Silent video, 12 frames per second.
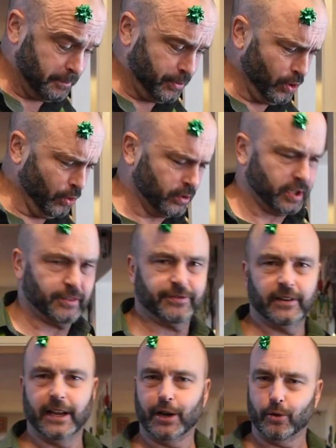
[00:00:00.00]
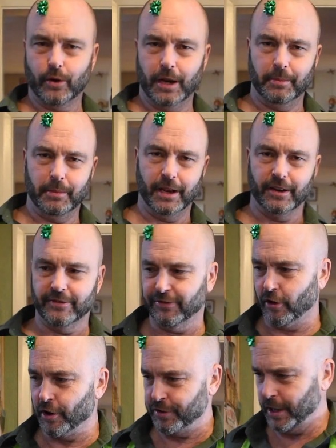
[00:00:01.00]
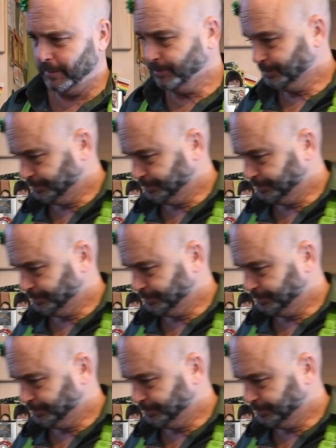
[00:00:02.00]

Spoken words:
beautifully creamy and frothy.